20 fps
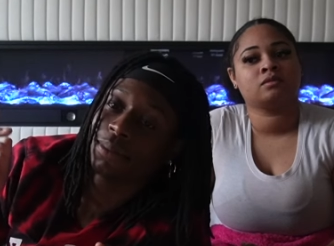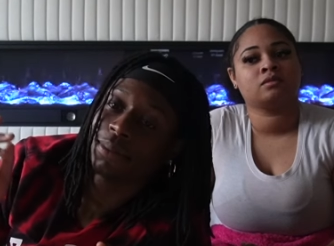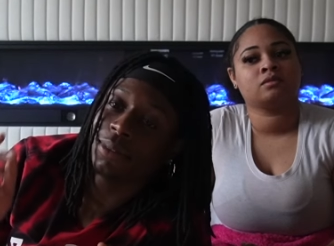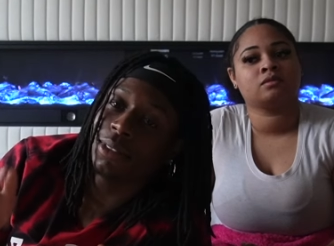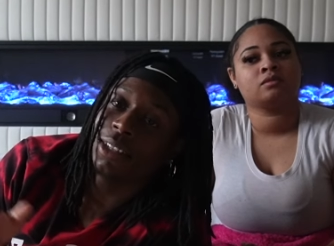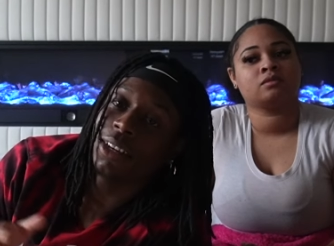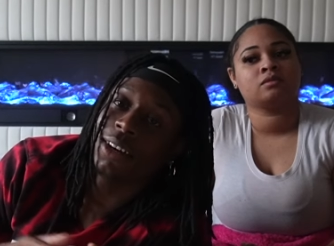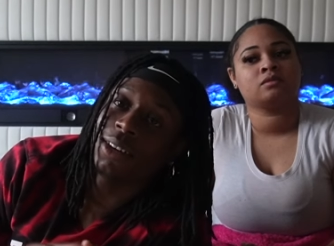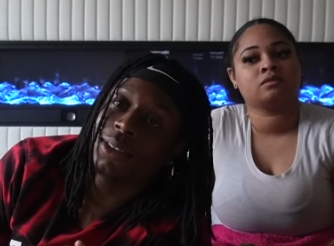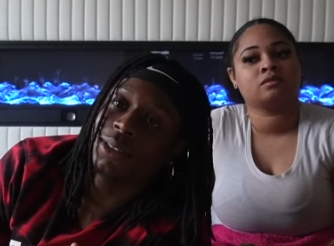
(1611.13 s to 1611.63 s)

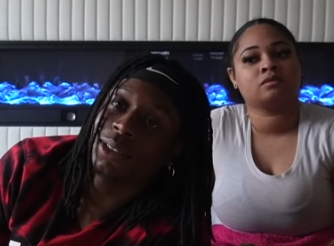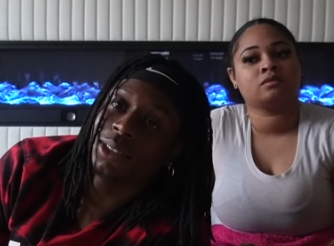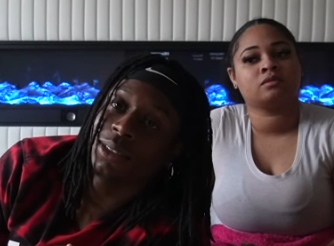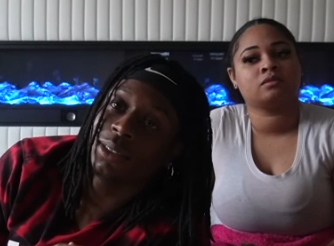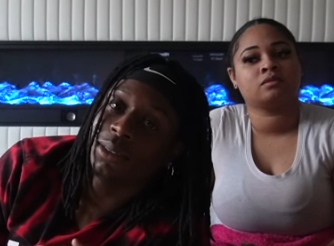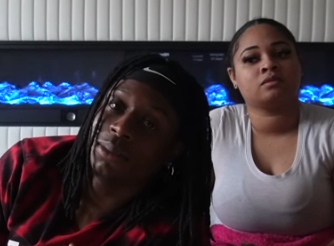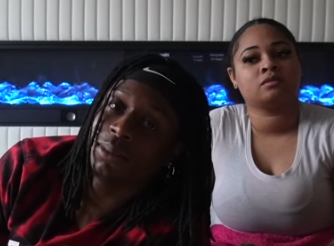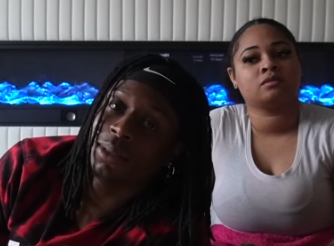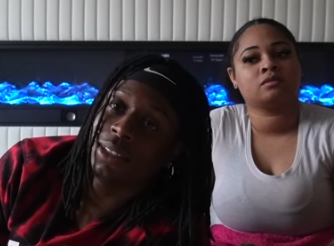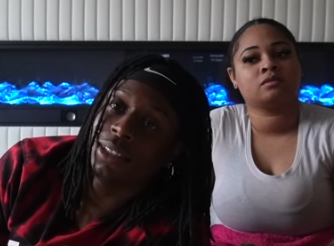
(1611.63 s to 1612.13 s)
Speaker 1: Y'all go show
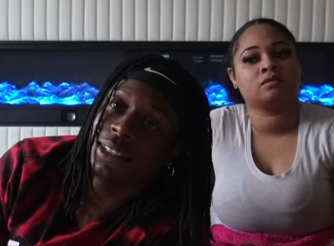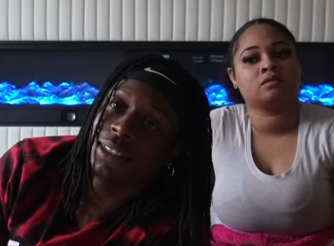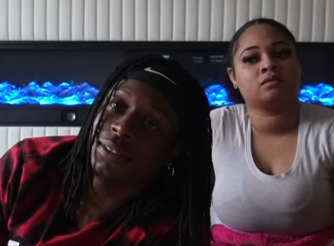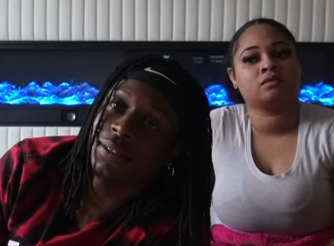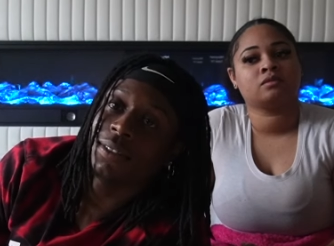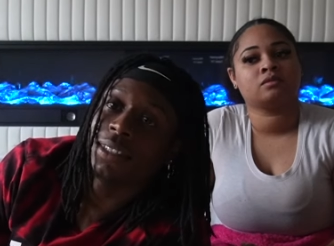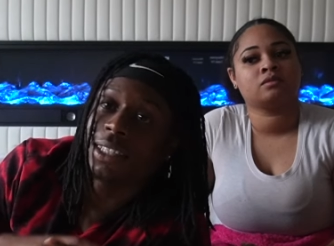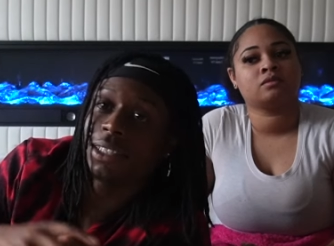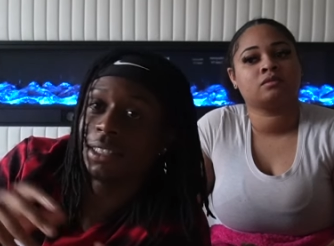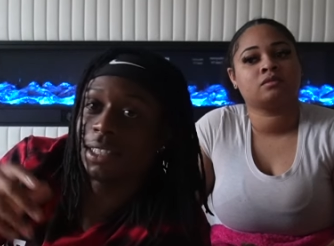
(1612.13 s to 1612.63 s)
them love. And
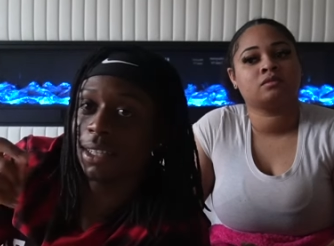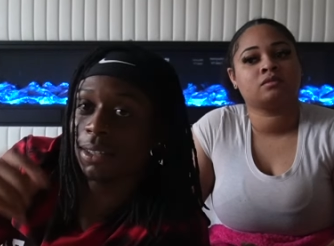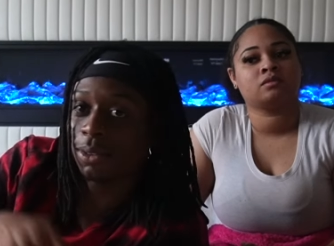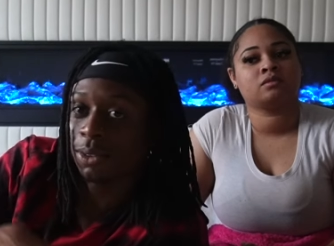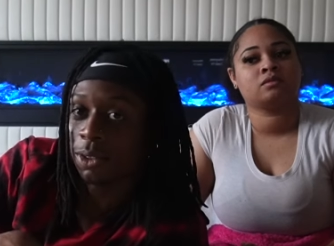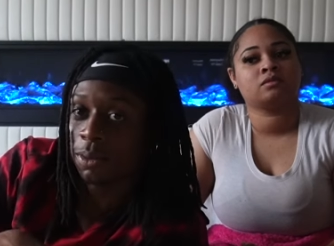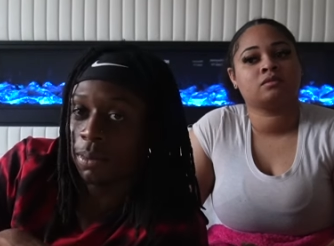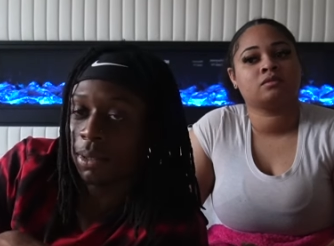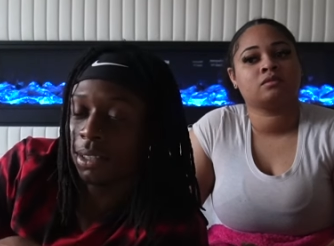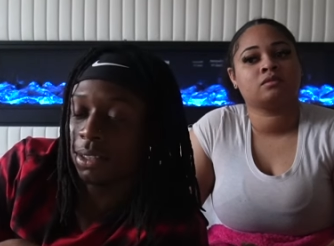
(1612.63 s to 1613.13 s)
their channel's
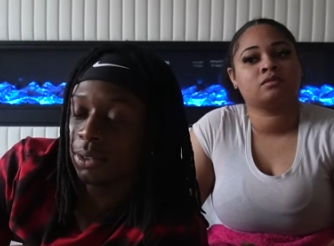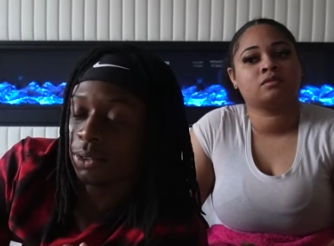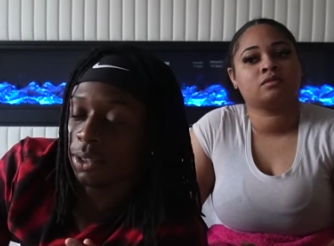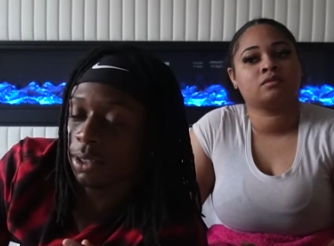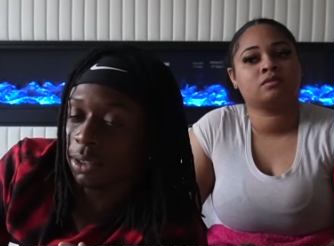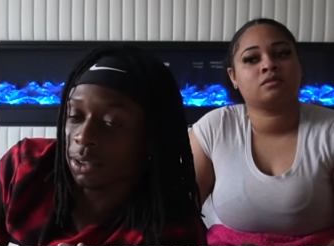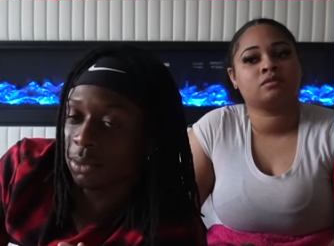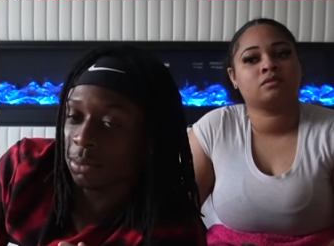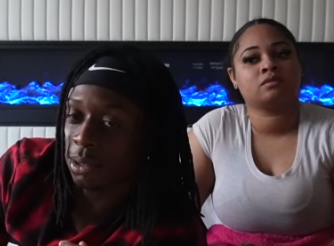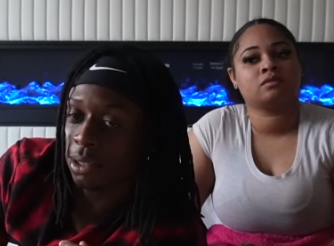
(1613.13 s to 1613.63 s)
gonna be in the
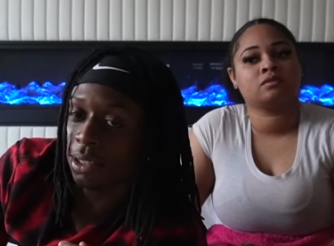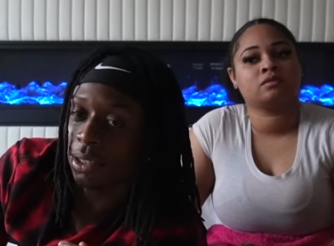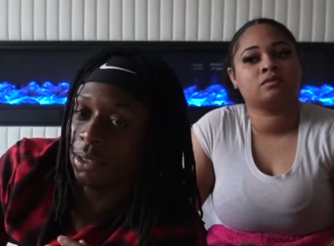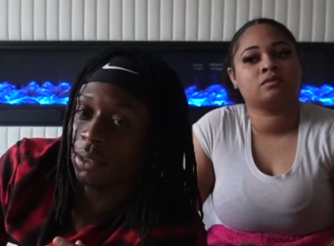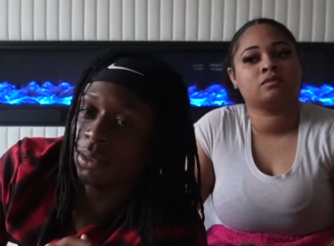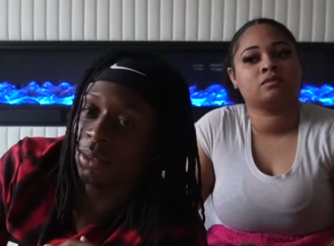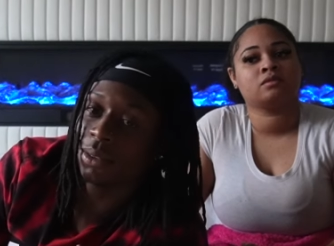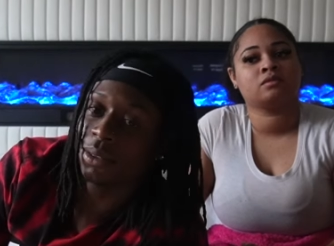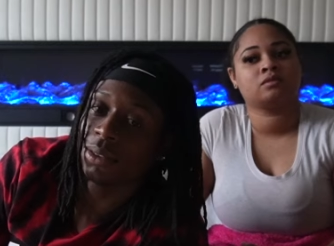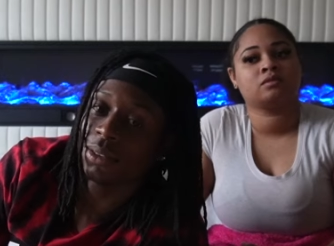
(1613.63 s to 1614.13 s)
description below.
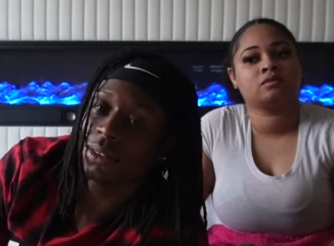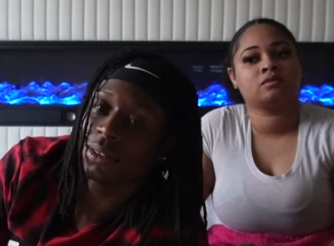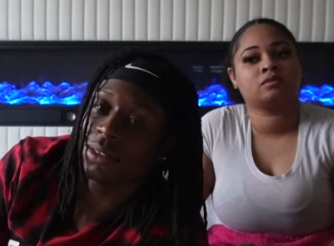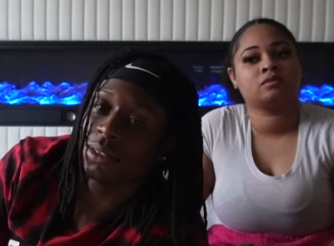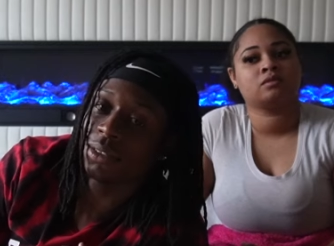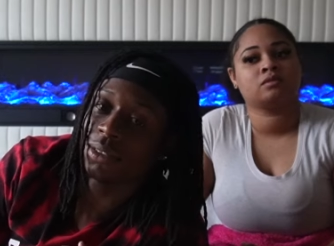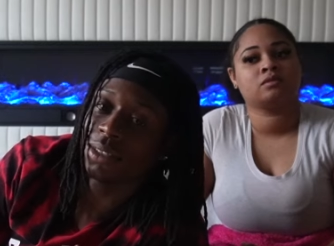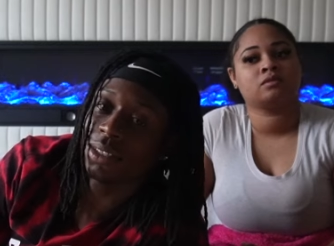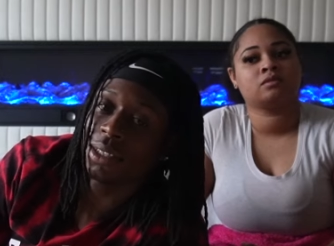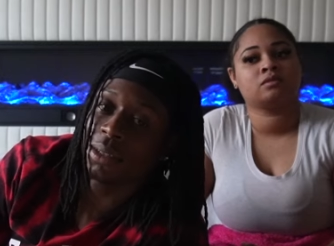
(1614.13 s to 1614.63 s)
So
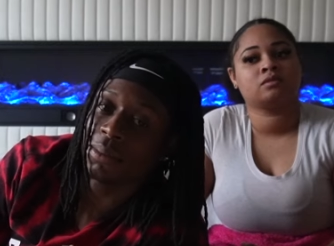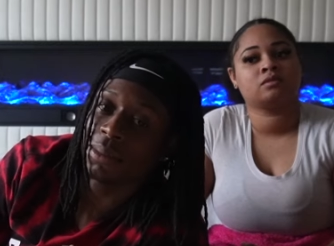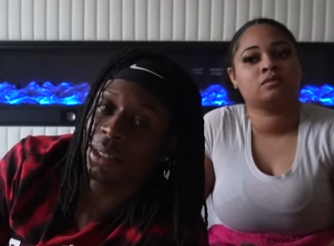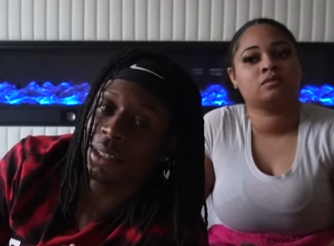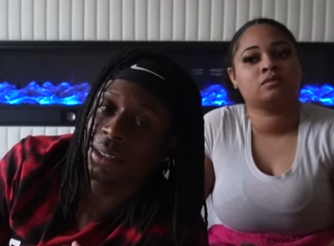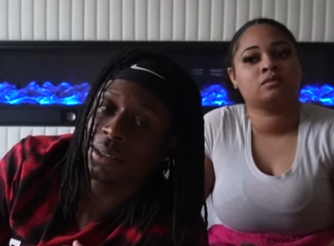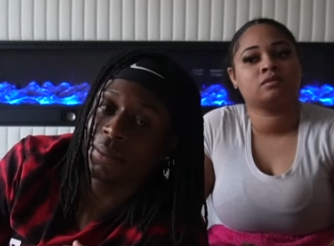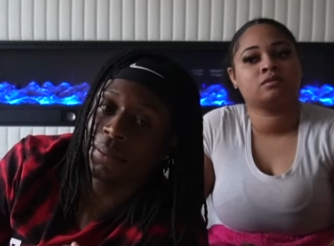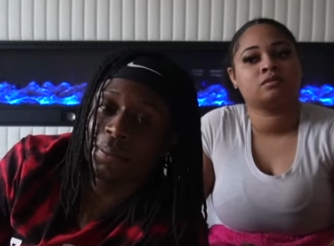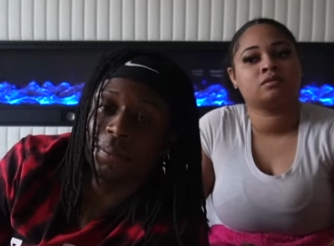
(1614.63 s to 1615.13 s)
yeah, man.